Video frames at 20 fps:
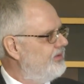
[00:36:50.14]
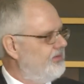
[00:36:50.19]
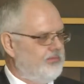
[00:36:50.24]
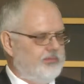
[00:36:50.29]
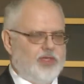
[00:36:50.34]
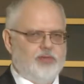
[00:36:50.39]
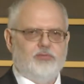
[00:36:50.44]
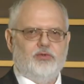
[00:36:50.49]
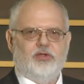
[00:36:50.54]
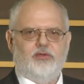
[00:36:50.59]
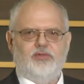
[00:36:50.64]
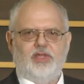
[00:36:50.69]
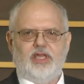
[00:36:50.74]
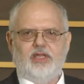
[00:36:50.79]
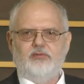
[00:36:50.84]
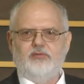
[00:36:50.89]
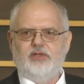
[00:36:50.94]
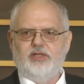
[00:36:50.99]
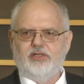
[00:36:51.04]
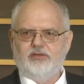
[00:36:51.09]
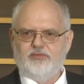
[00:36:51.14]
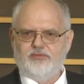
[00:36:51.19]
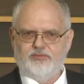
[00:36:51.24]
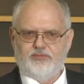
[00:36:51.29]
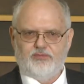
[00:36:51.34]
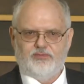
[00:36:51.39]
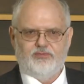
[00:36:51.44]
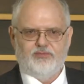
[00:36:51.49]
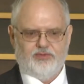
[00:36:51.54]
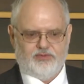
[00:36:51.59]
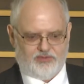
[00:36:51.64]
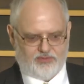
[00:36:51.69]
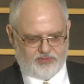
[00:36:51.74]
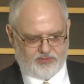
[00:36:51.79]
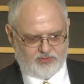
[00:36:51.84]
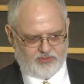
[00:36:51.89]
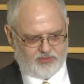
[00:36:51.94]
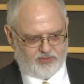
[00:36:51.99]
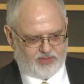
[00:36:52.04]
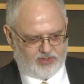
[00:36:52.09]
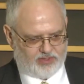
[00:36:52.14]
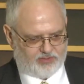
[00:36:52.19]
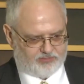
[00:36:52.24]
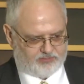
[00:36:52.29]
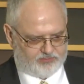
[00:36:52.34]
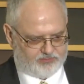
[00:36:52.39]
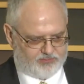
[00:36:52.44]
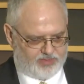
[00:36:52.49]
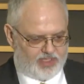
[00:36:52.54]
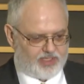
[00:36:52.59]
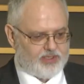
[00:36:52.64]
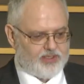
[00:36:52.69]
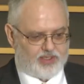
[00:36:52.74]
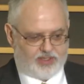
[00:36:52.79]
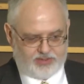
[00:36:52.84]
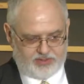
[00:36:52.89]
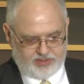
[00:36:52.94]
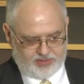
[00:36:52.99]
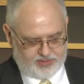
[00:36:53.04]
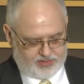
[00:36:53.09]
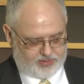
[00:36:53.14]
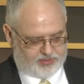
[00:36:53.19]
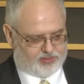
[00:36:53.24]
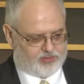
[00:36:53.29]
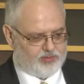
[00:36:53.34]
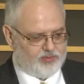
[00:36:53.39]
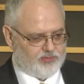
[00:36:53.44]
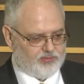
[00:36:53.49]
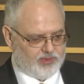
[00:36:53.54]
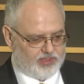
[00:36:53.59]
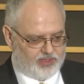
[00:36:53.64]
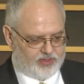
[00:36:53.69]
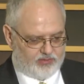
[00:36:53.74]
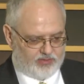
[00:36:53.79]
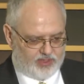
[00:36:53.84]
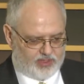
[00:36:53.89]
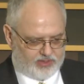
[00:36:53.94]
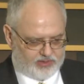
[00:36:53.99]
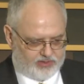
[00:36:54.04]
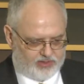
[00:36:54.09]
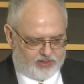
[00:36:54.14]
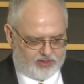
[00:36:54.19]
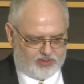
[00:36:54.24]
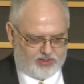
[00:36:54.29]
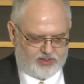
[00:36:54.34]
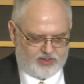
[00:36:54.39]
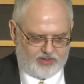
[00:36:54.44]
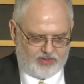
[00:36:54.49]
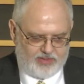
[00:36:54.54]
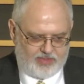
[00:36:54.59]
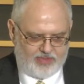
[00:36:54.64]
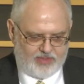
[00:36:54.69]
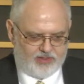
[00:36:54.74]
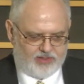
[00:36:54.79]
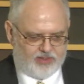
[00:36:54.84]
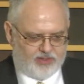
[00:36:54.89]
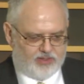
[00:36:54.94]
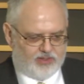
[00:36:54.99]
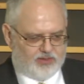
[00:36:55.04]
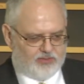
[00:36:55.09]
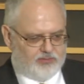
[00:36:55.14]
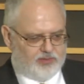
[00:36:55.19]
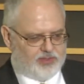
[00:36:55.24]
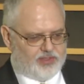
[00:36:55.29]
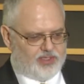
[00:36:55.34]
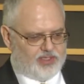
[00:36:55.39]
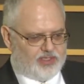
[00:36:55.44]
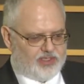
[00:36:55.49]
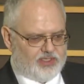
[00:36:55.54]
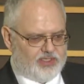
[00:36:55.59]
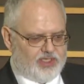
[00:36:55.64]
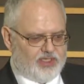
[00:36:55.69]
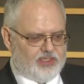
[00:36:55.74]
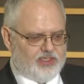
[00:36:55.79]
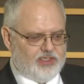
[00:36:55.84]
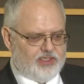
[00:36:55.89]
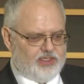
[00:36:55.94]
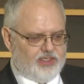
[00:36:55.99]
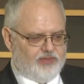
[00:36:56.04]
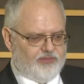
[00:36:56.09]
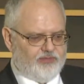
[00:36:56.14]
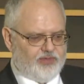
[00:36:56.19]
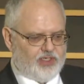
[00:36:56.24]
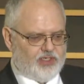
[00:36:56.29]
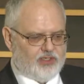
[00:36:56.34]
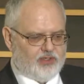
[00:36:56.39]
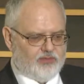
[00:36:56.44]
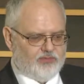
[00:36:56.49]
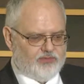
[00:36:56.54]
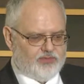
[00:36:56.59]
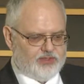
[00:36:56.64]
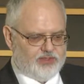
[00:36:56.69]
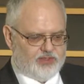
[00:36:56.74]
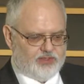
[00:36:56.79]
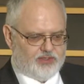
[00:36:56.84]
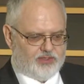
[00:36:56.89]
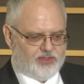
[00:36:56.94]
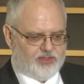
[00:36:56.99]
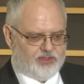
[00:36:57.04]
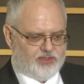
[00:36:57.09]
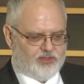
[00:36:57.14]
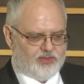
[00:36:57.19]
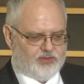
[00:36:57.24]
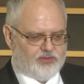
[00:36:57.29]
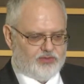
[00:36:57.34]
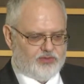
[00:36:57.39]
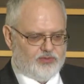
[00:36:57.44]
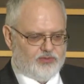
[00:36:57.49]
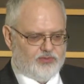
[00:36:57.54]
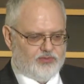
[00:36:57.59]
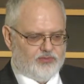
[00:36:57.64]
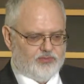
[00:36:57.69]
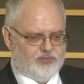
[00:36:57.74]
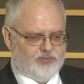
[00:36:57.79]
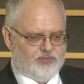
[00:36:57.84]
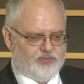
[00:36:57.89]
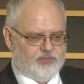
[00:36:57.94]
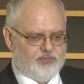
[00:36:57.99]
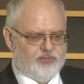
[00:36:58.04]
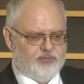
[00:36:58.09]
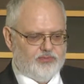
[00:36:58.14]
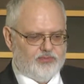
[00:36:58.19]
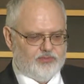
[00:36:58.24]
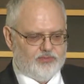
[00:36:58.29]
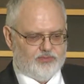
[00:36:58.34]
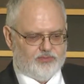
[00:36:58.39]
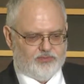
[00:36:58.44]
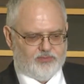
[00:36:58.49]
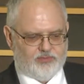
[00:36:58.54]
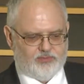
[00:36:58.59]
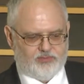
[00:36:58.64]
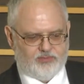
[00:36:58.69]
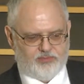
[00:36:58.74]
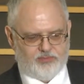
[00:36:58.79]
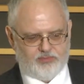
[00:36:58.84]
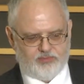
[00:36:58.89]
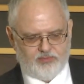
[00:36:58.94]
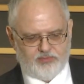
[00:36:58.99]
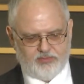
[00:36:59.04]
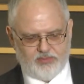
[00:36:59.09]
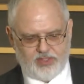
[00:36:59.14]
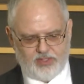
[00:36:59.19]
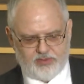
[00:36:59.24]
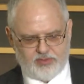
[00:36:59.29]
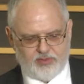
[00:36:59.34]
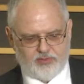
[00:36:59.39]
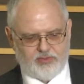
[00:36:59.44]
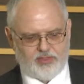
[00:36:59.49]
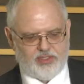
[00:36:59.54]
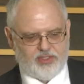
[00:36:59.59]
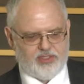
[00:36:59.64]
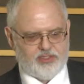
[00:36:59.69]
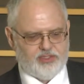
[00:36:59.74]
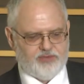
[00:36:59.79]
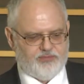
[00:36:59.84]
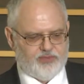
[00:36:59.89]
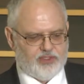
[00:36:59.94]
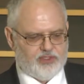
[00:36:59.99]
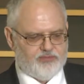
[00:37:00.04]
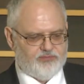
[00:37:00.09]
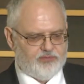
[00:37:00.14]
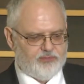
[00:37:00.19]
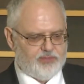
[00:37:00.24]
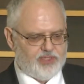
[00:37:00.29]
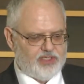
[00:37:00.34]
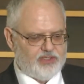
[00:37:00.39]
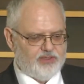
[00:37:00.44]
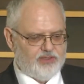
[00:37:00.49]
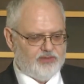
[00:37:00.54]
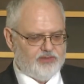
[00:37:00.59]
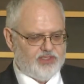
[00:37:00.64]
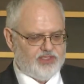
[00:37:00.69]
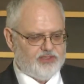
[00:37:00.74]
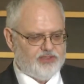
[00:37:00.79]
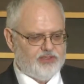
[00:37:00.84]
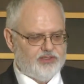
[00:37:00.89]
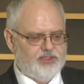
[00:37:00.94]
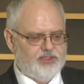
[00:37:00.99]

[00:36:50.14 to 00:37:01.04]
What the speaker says: a member of that when not in 1962, but later on. But then again, it evolved to the Association of Information